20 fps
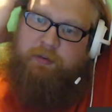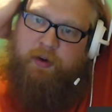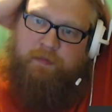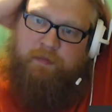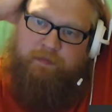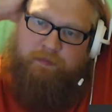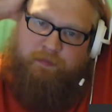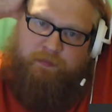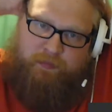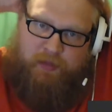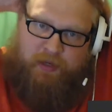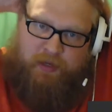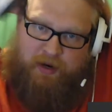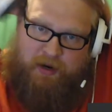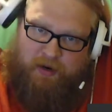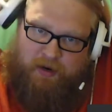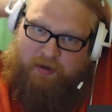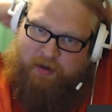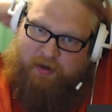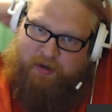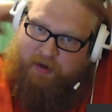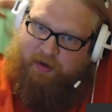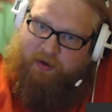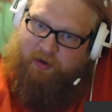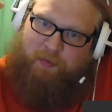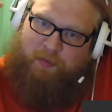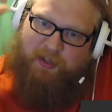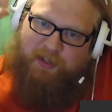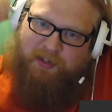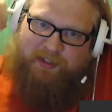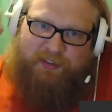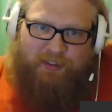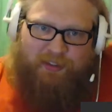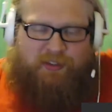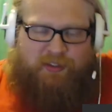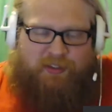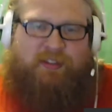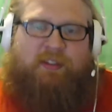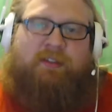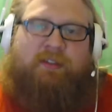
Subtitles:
fine. I hope he does.